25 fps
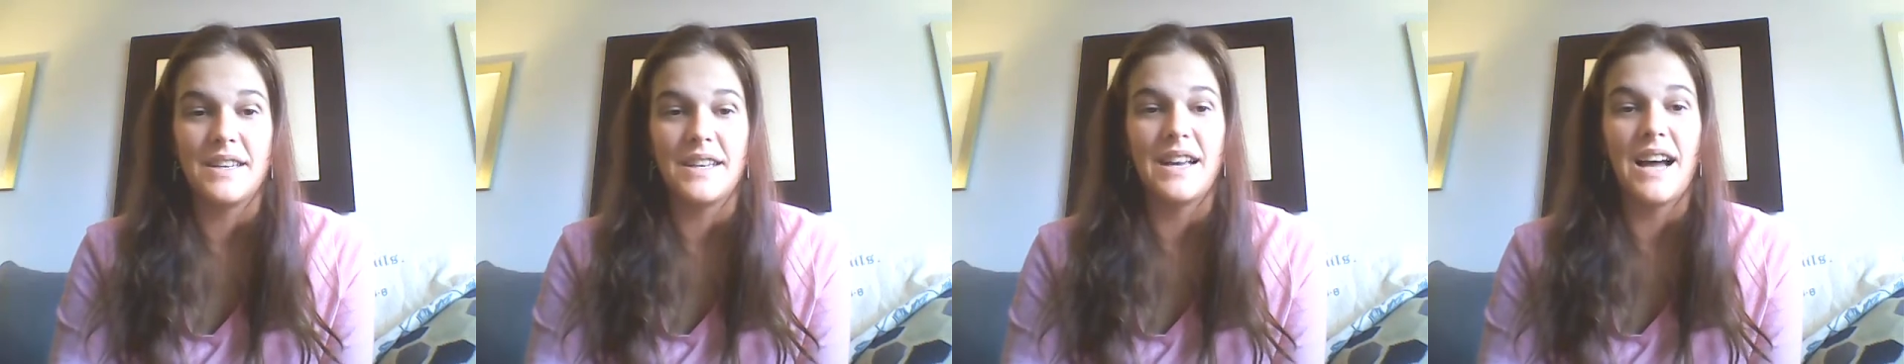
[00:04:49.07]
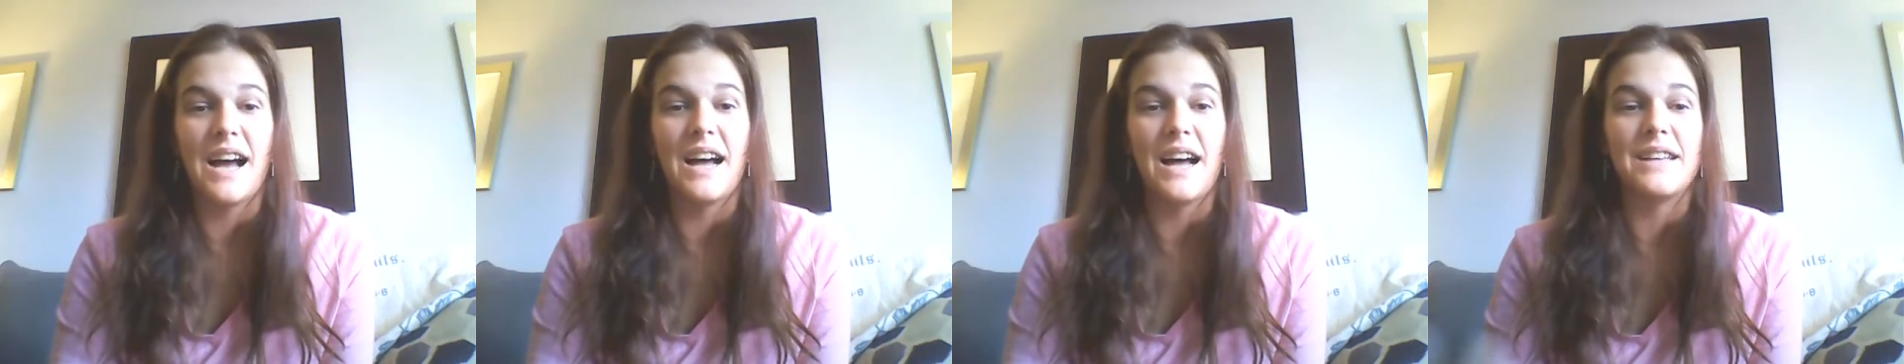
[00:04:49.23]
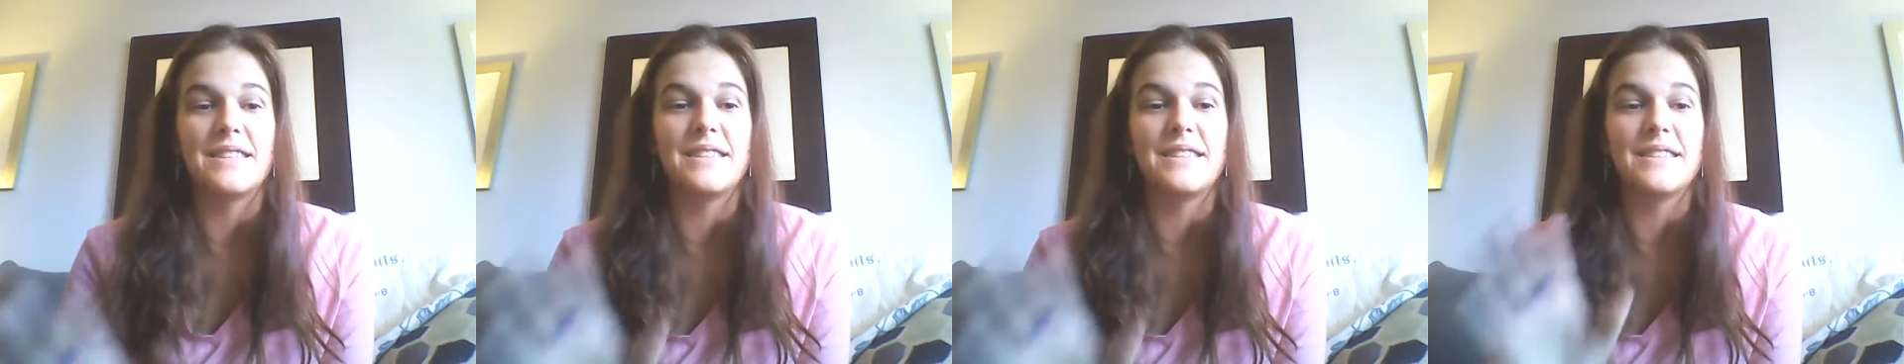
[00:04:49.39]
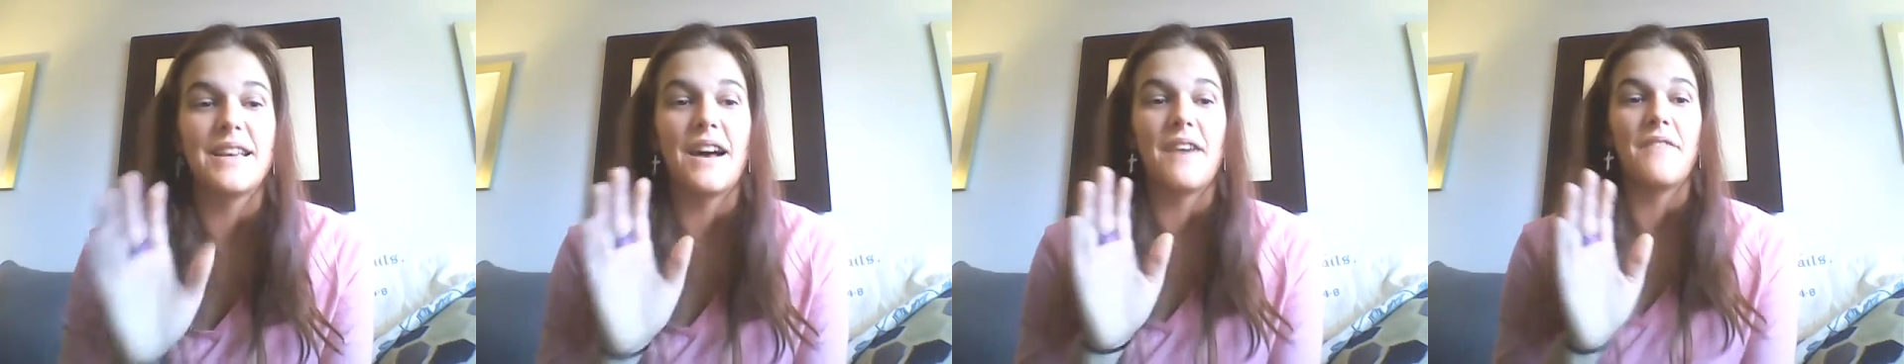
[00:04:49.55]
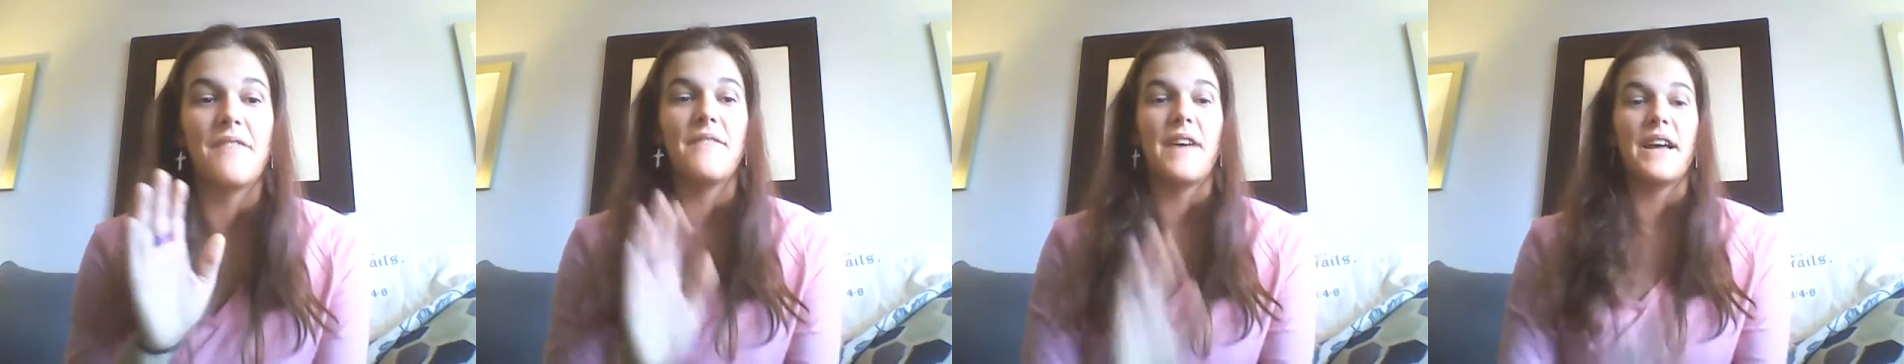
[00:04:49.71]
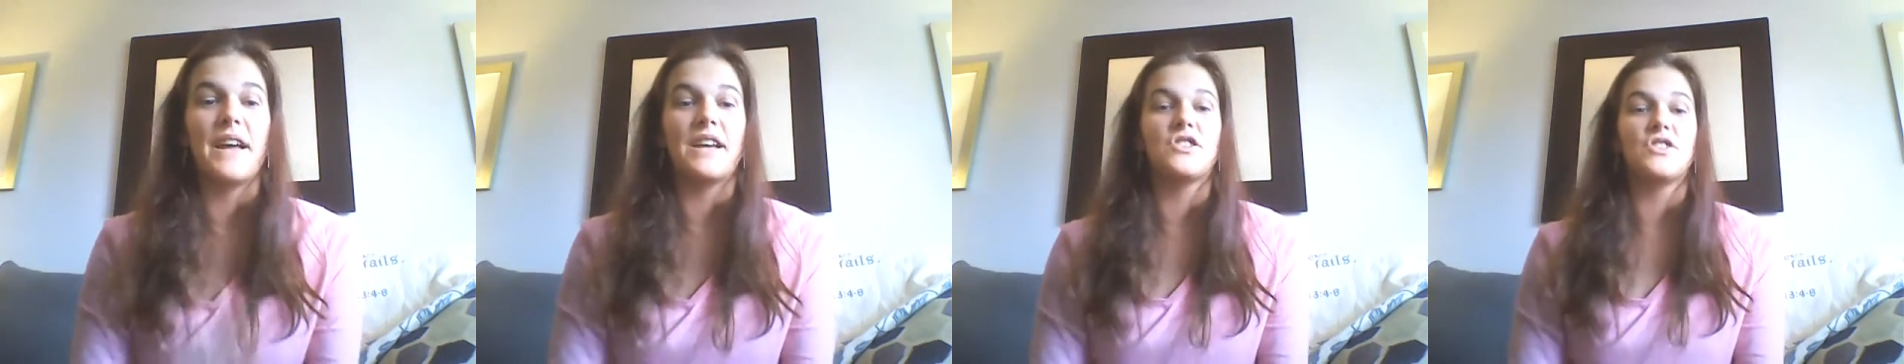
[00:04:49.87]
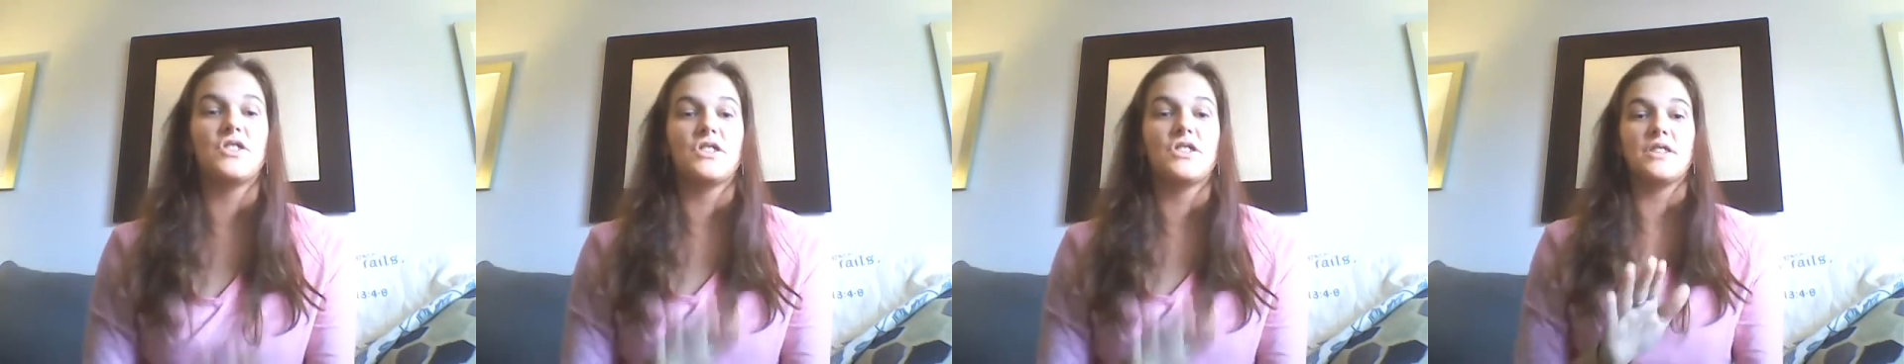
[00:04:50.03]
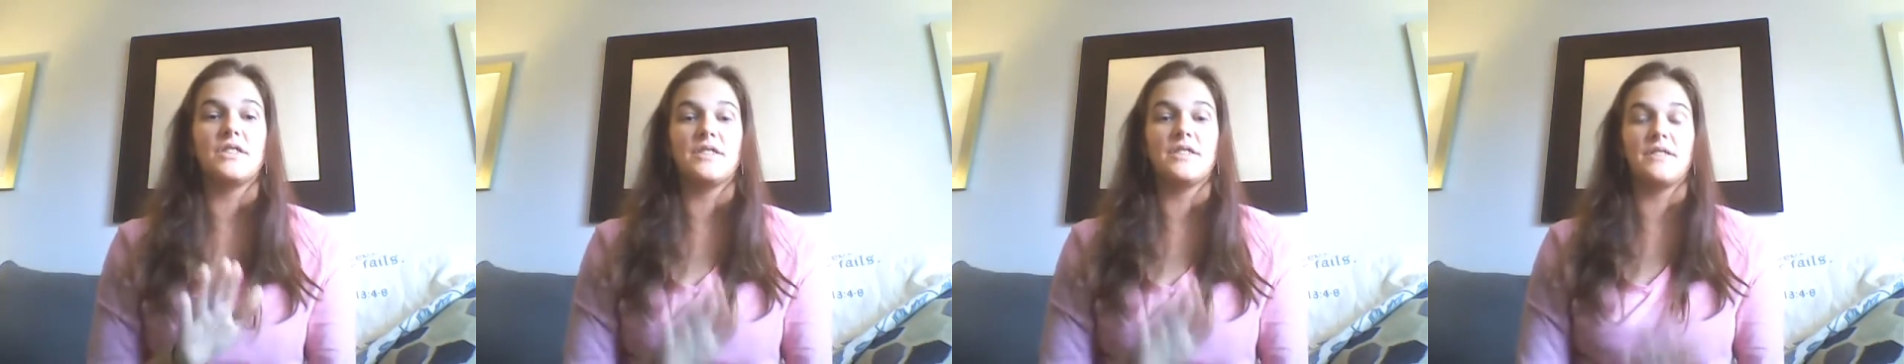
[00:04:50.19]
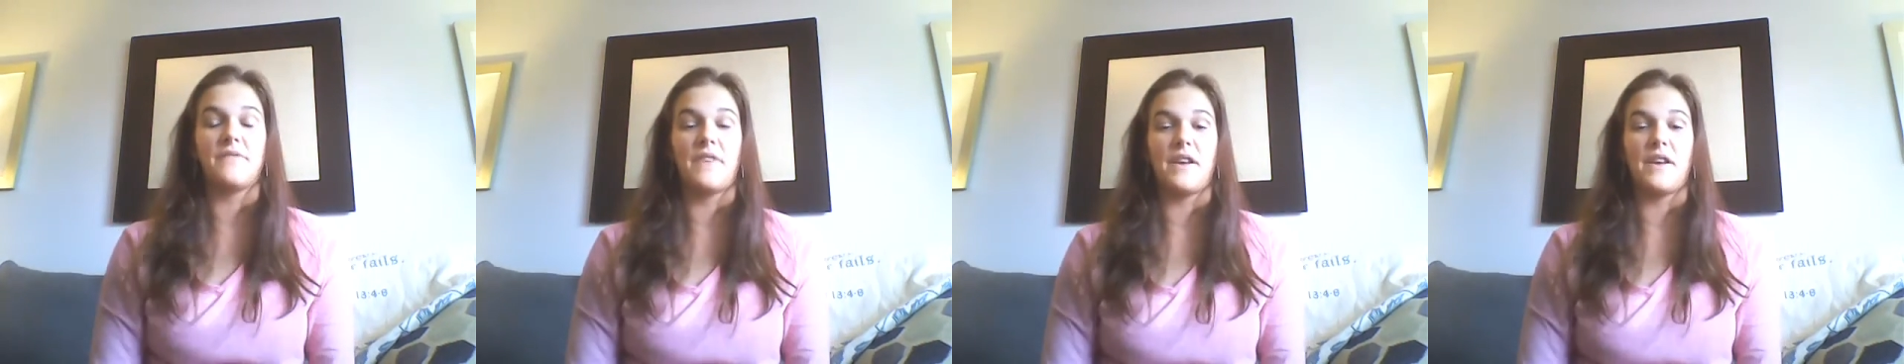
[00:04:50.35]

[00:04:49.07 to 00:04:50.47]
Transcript: Guys, salvation is